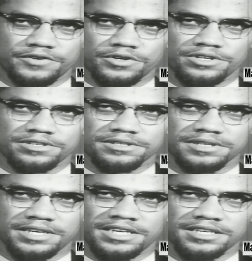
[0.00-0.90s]
for,
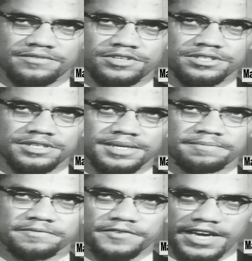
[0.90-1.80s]
and give it to
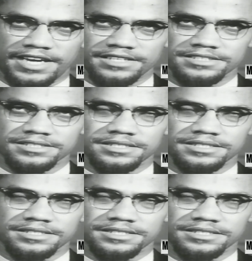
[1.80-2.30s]
him fast,